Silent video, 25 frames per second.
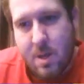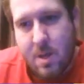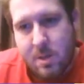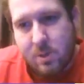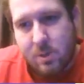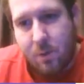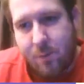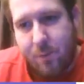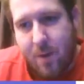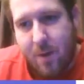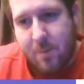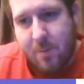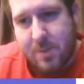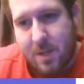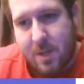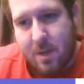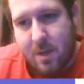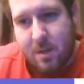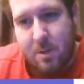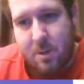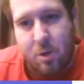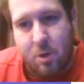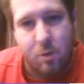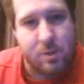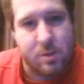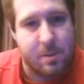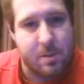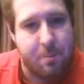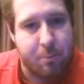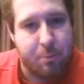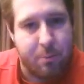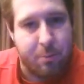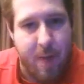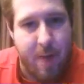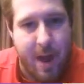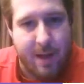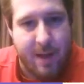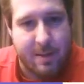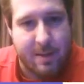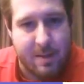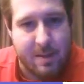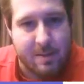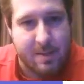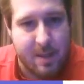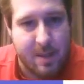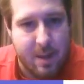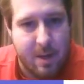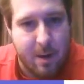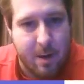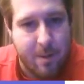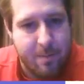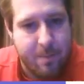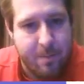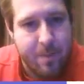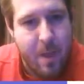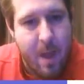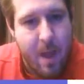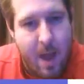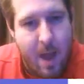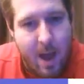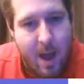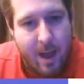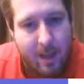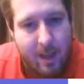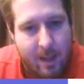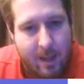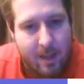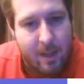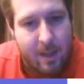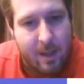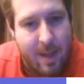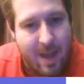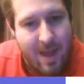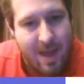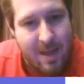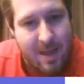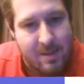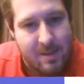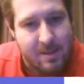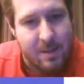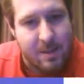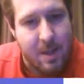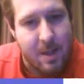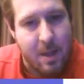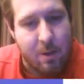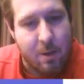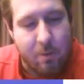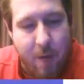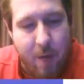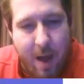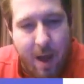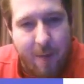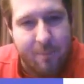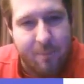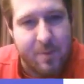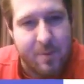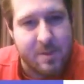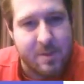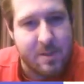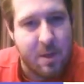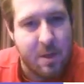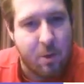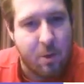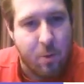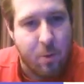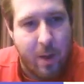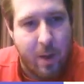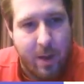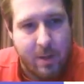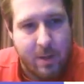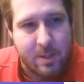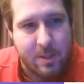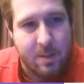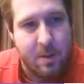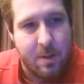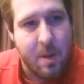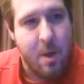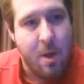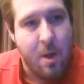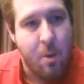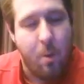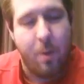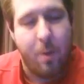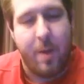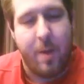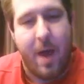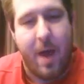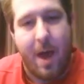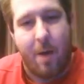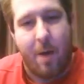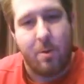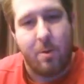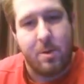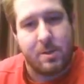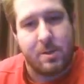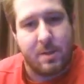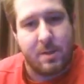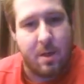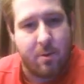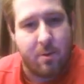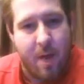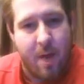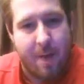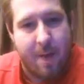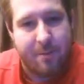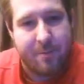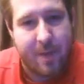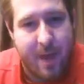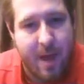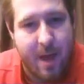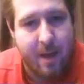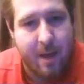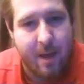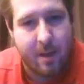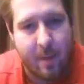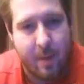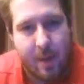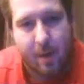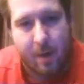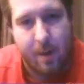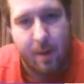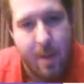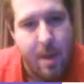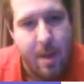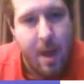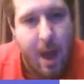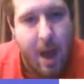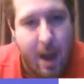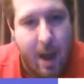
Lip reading: So if I was going to do some practice here, I can easily graph this equation without using a graphing calculator.